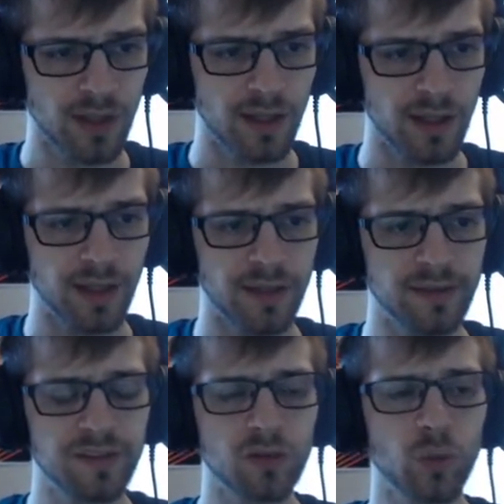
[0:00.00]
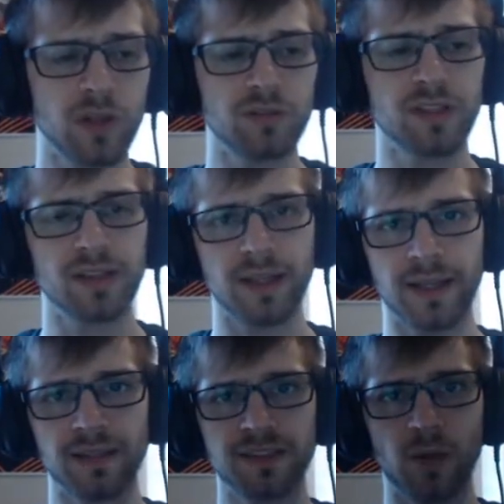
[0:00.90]
and this is one of the
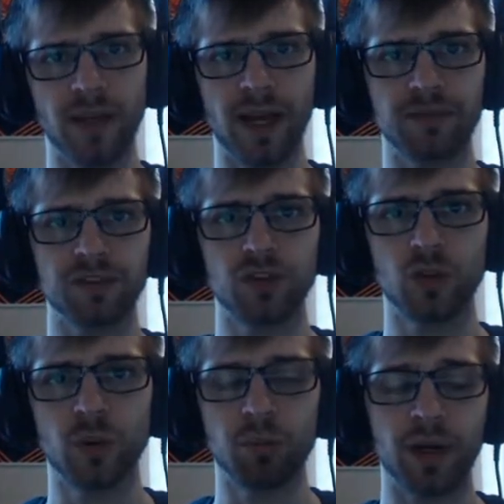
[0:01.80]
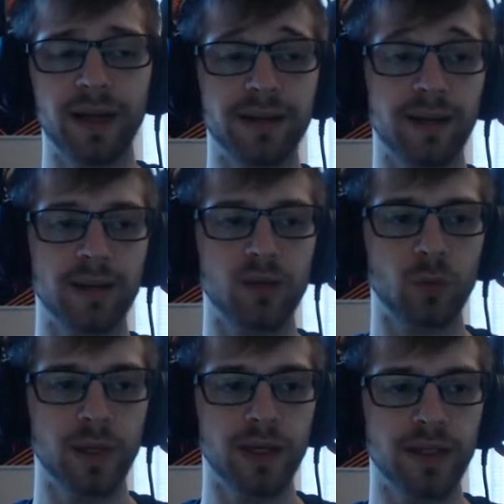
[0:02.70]
things that we have to do with Python
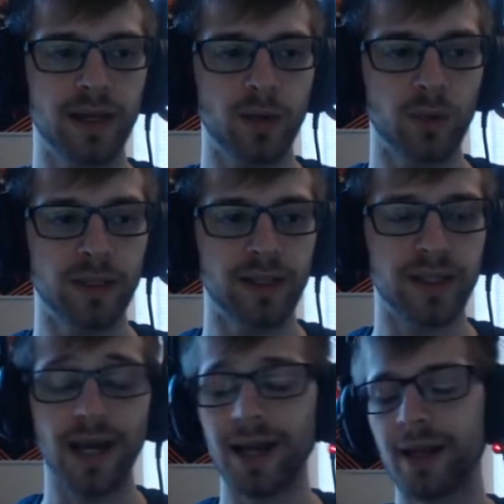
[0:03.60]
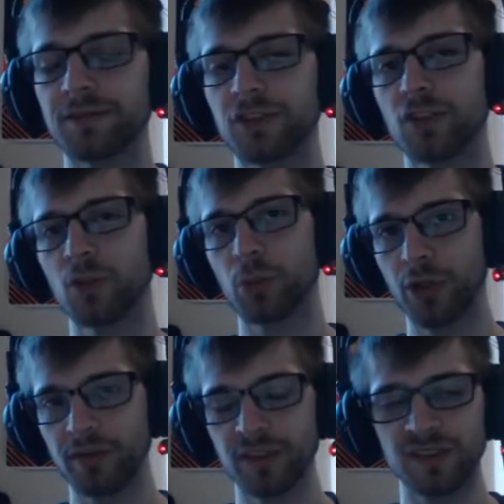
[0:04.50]
3 that we did not have to do
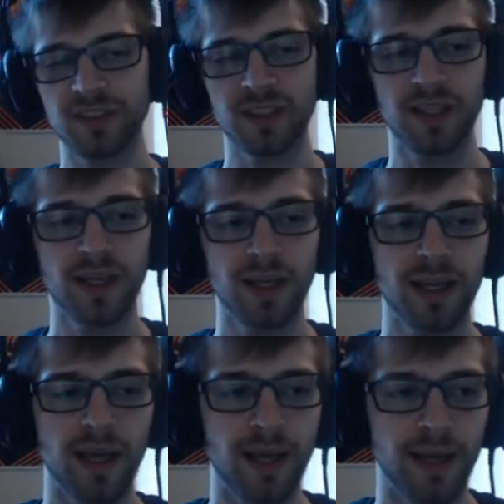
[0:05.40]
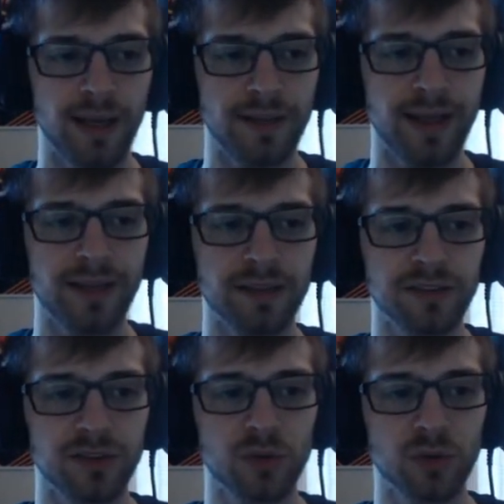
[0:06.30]
previously and that is
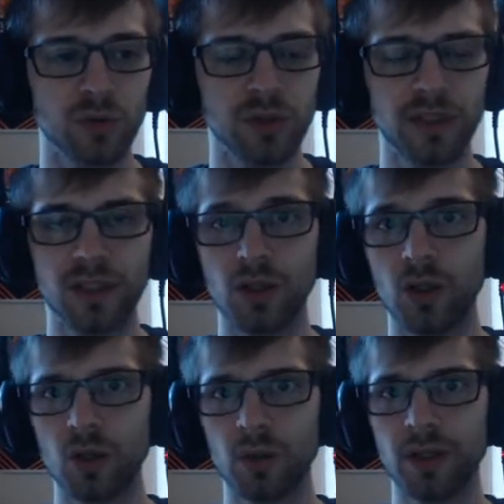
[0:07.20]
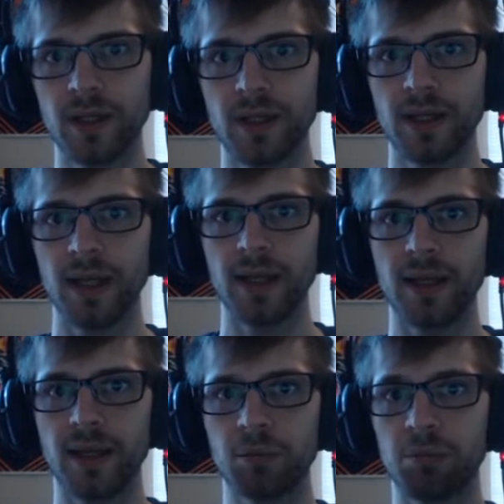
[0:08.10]
to decode
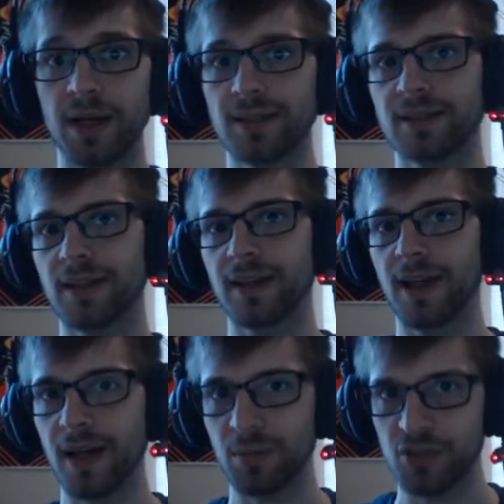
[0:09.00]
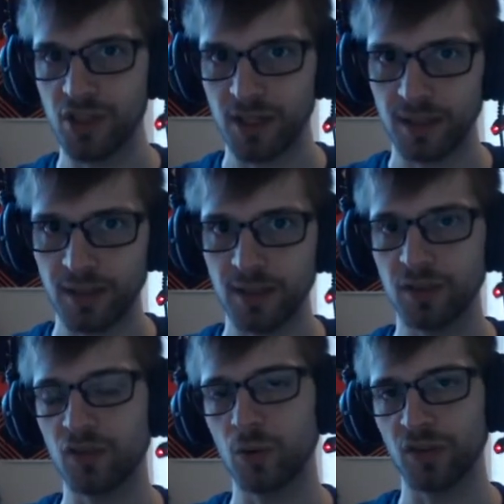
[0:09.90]
a bytes like object
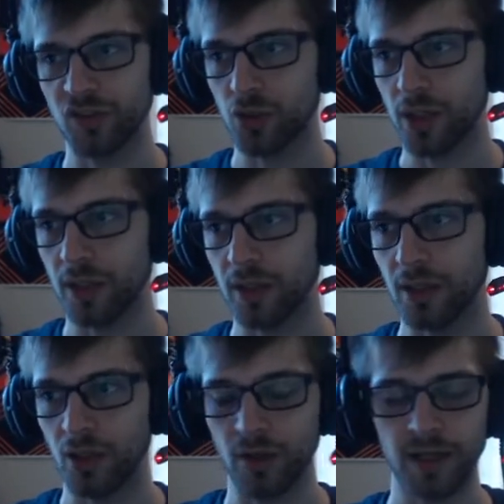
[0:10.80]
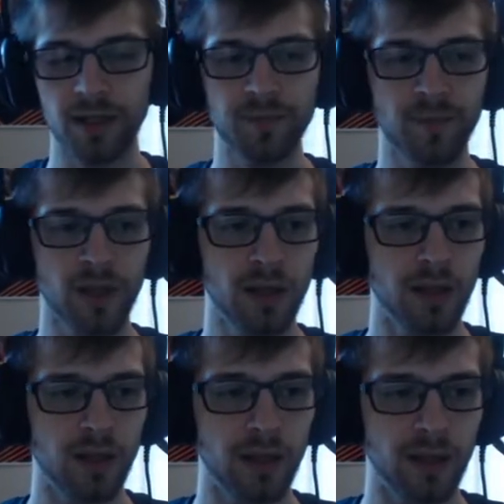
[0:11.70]
into a string alright
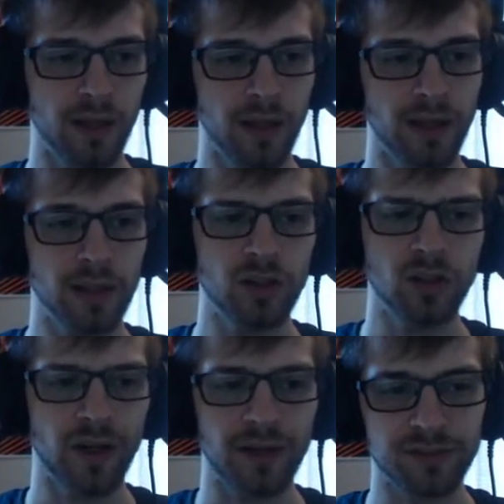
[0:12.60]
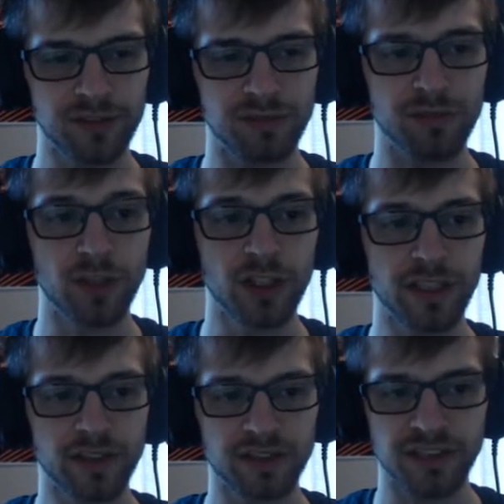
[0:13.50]
and you don't have to fully
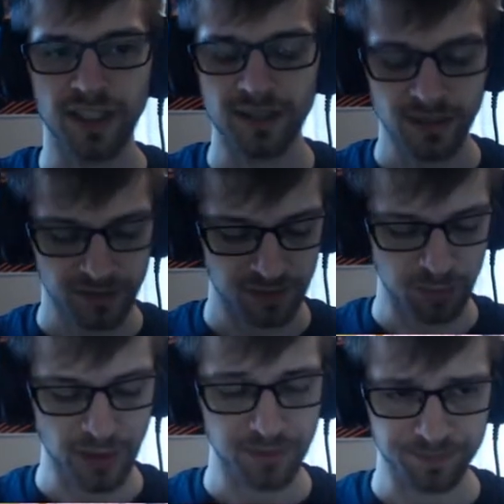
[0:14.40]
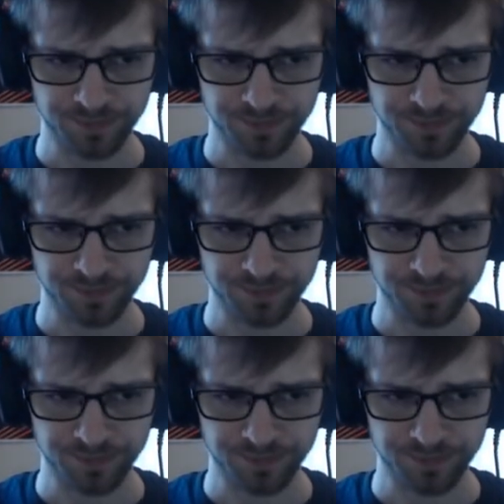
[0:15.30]
understand this, but